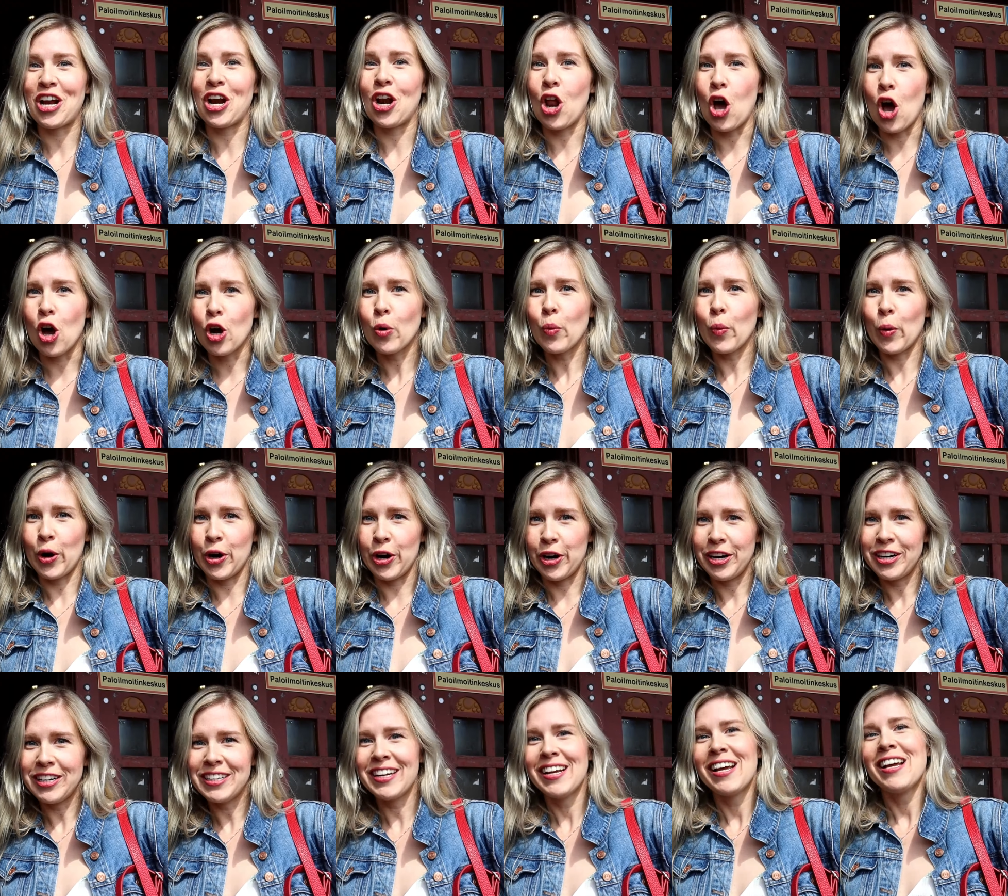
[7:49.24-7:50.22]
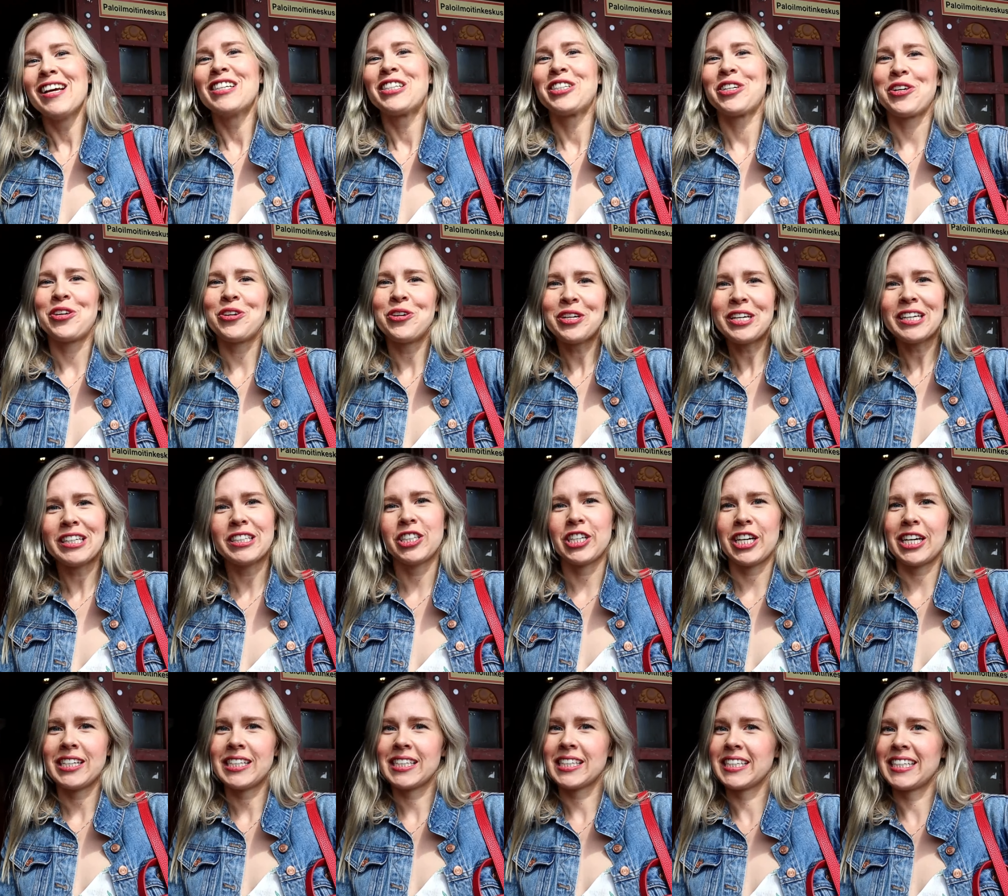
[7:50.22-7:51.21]
a long word, so you can
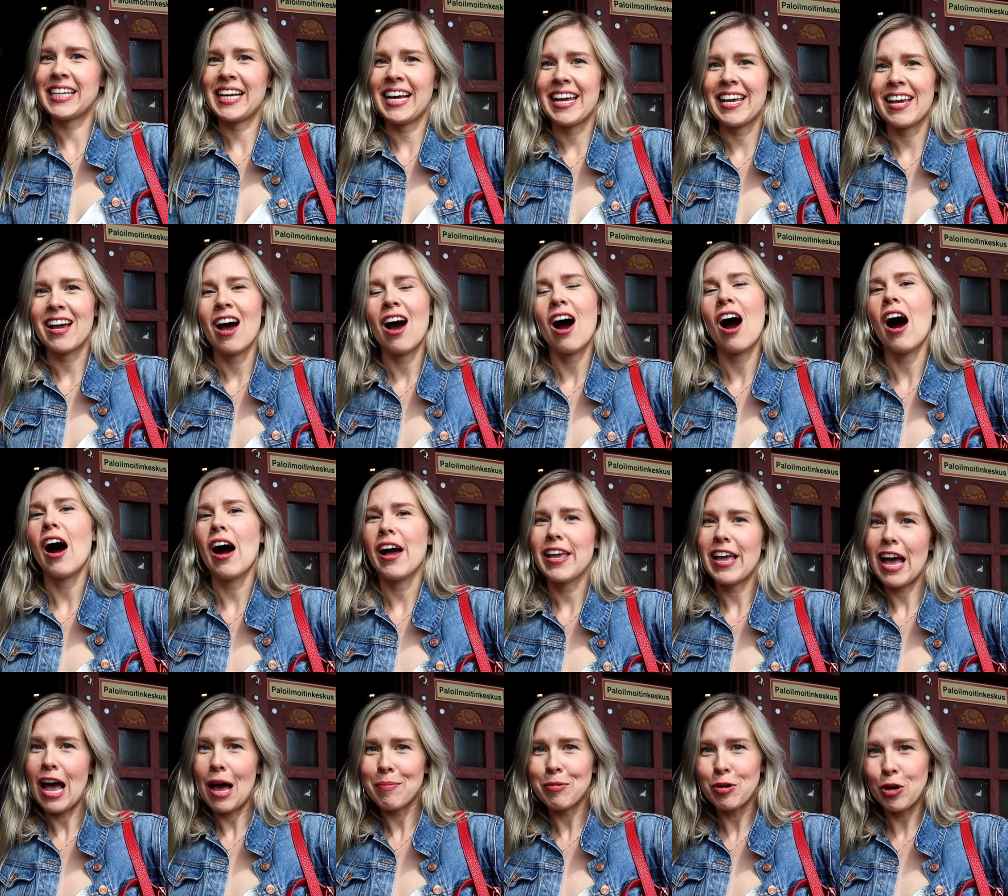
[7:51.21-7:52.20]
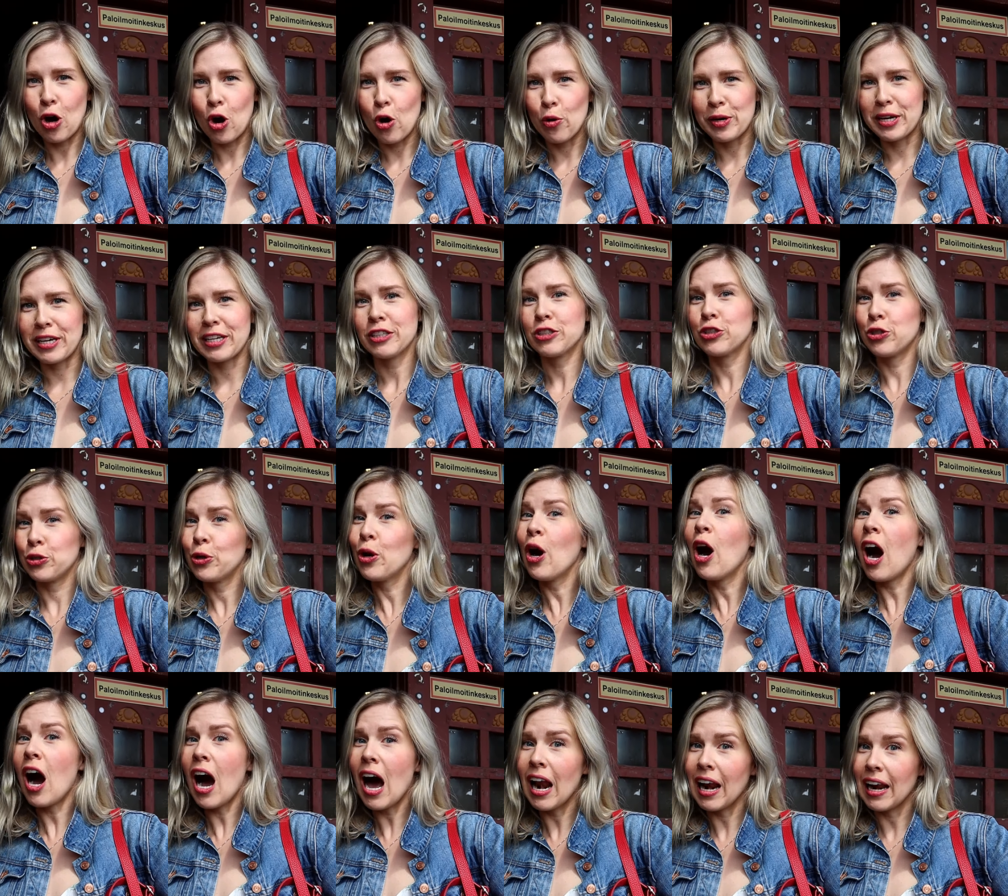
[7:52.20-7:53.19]
just say I am going to
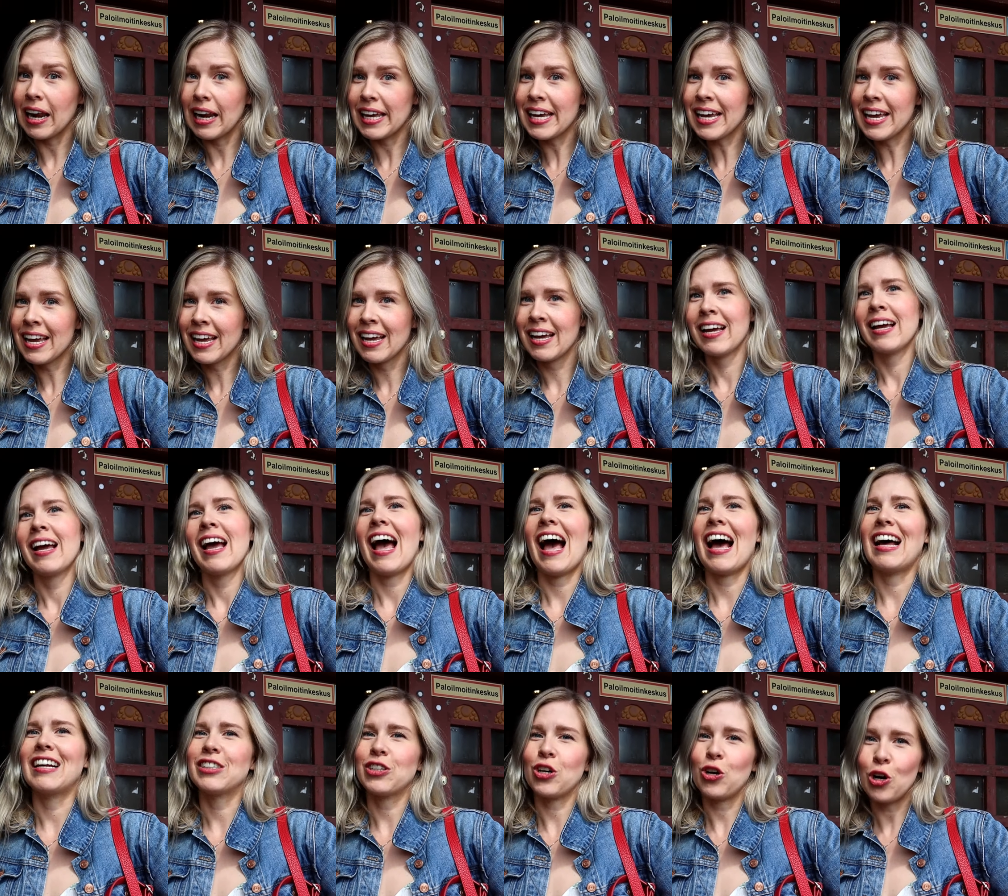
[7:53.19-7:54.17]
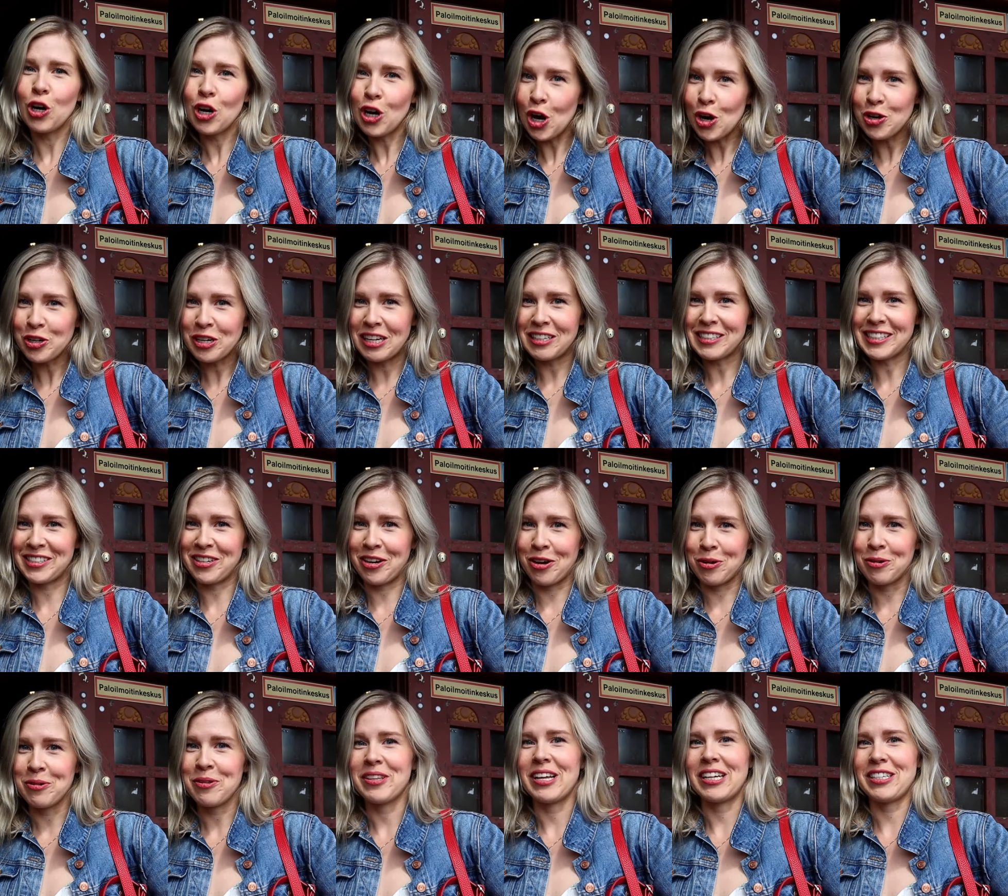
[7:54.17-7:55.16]
Halli and all locals
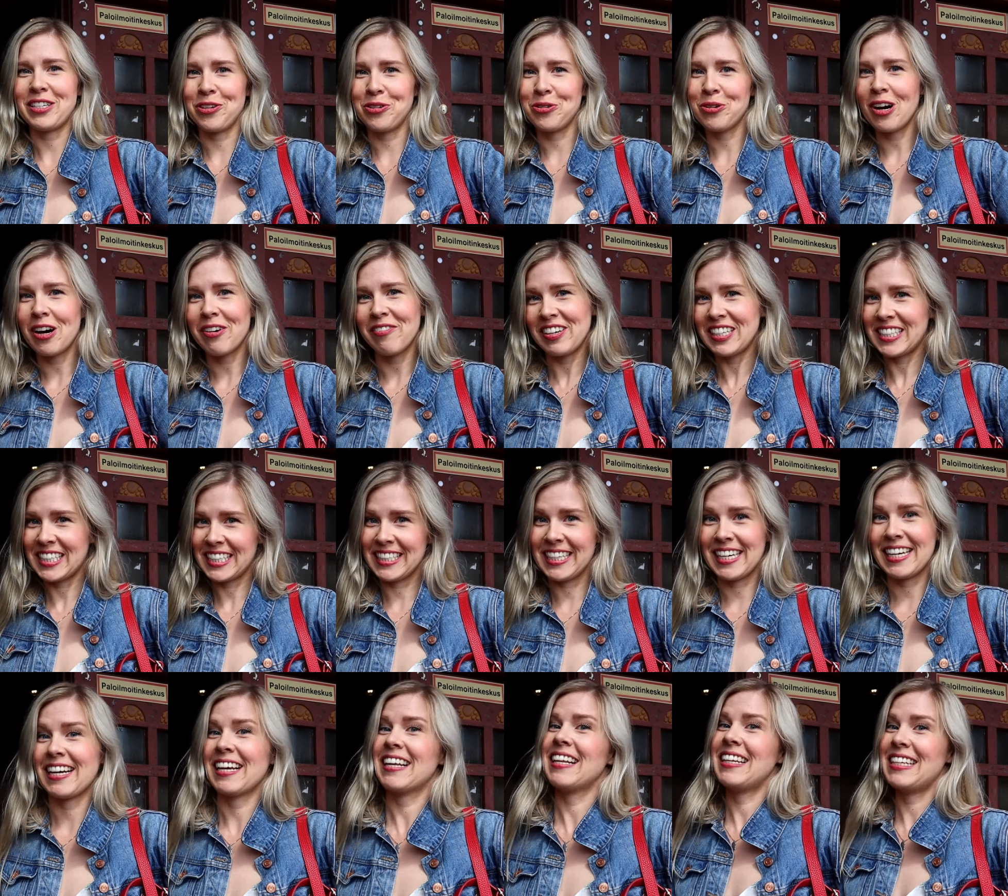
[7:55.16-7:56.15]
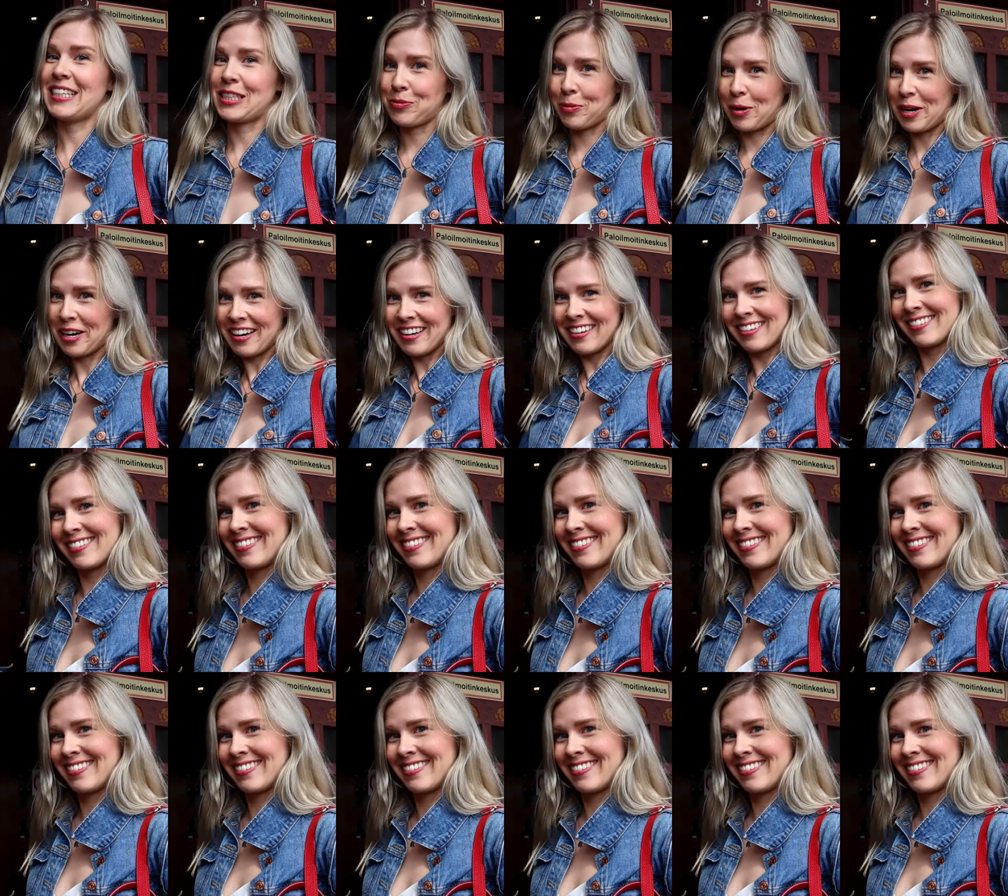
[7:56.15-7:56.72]
know that you are visiting this one.